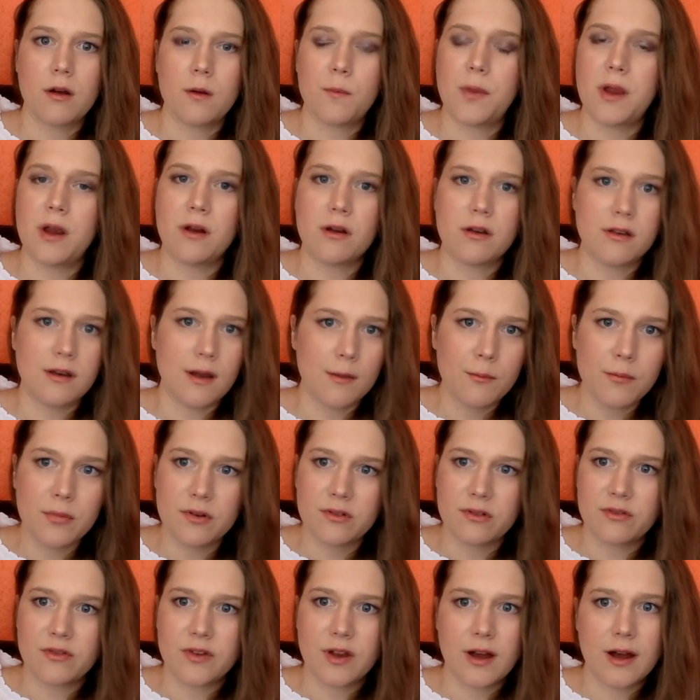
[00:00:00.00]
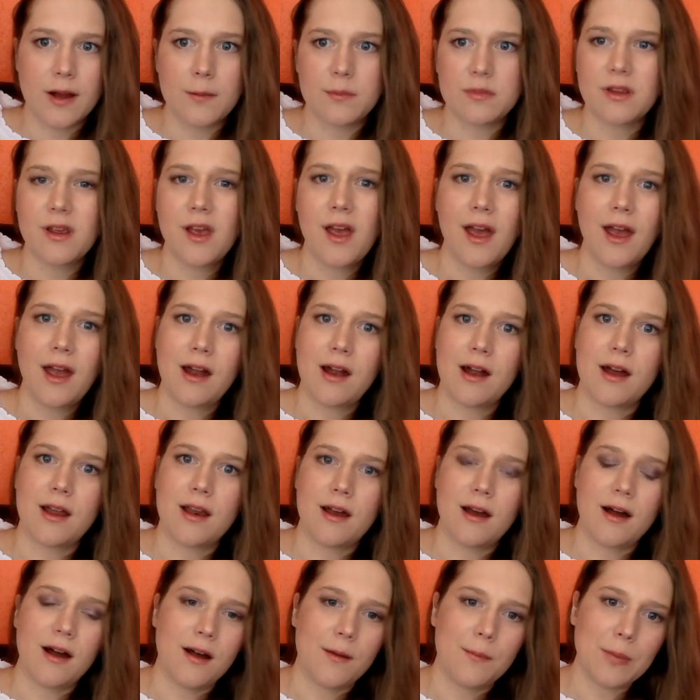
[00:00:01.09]
appeared numbers of times
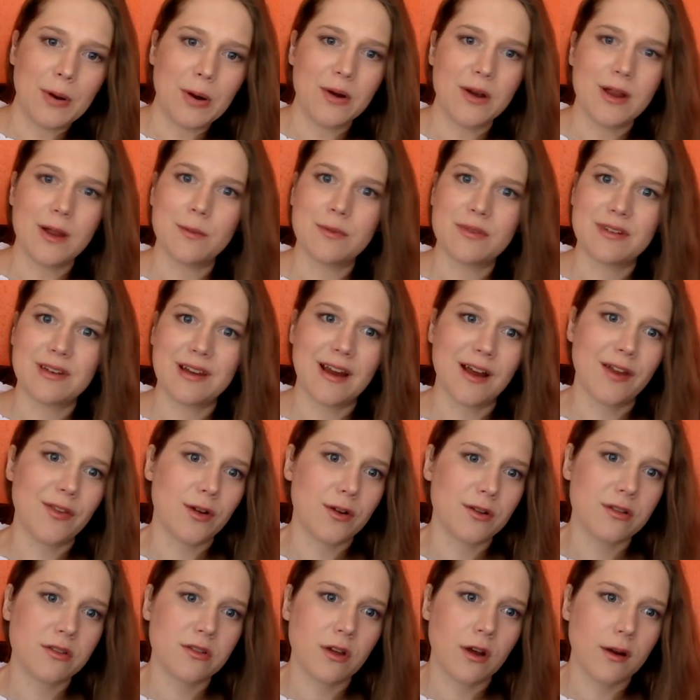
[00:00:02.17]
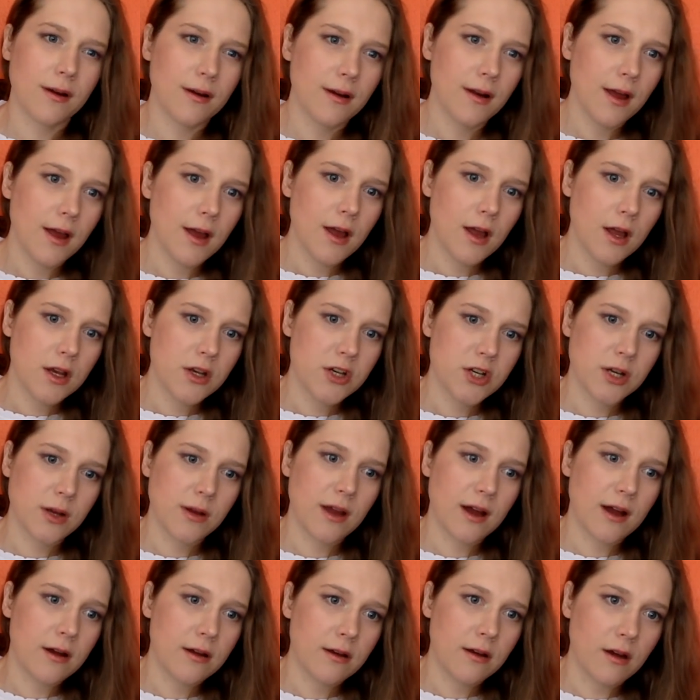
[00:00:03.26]
at podiums together, so she
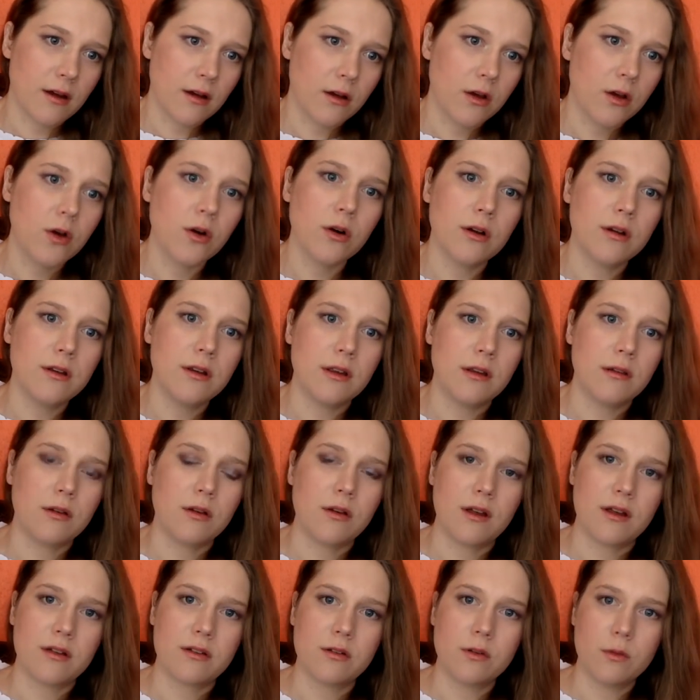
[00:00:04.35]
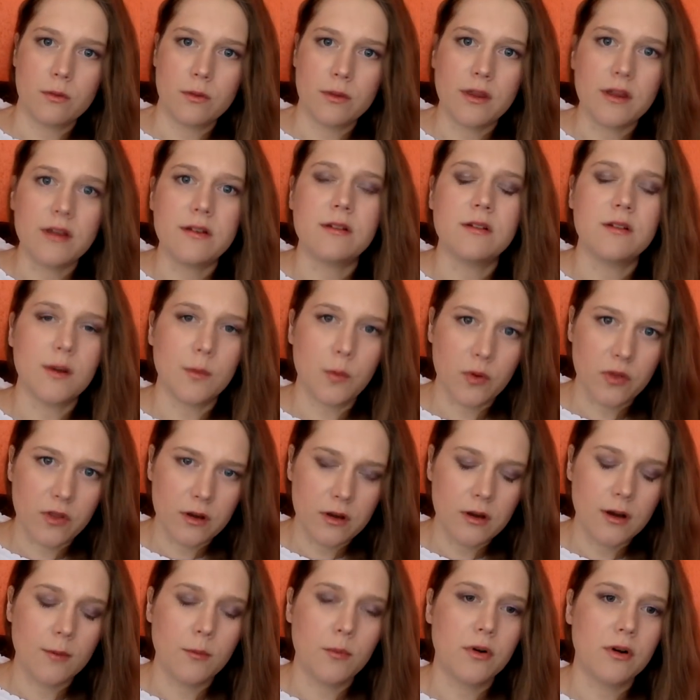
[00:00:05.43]
had a good international relationship with a
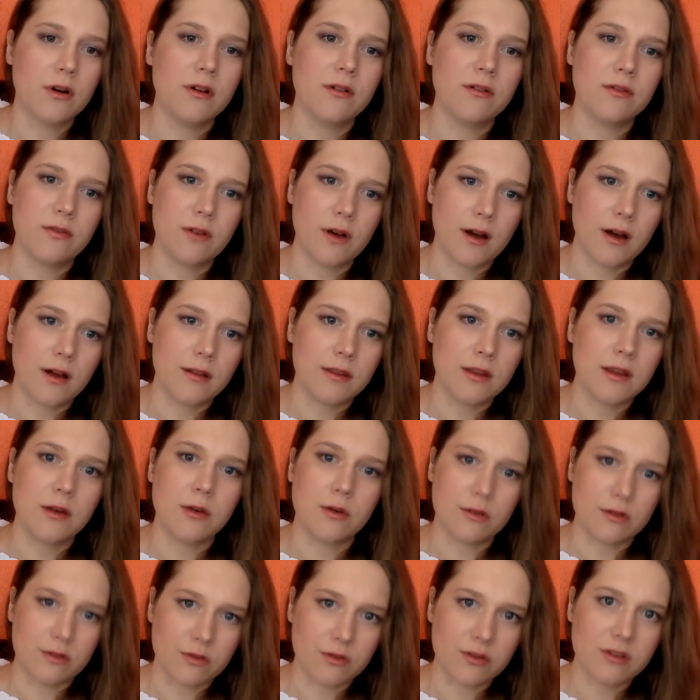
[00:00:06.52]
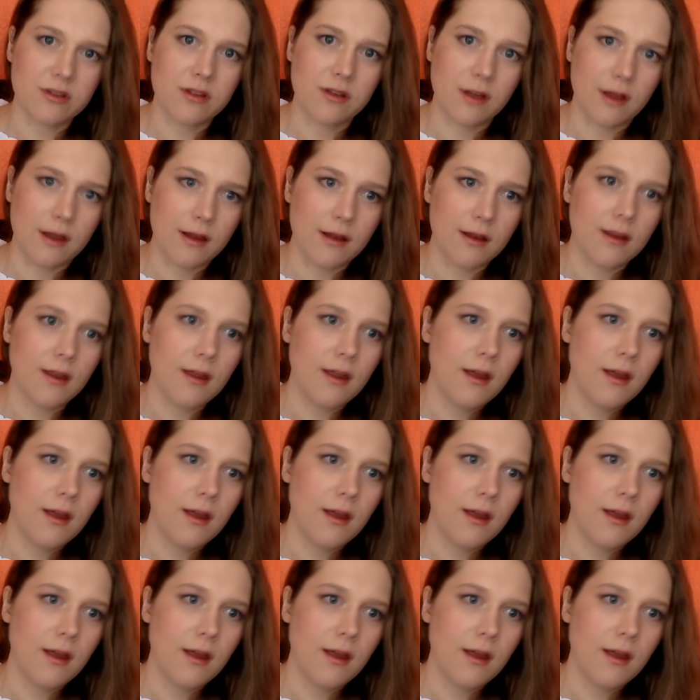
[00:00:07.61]
number of leaders of state.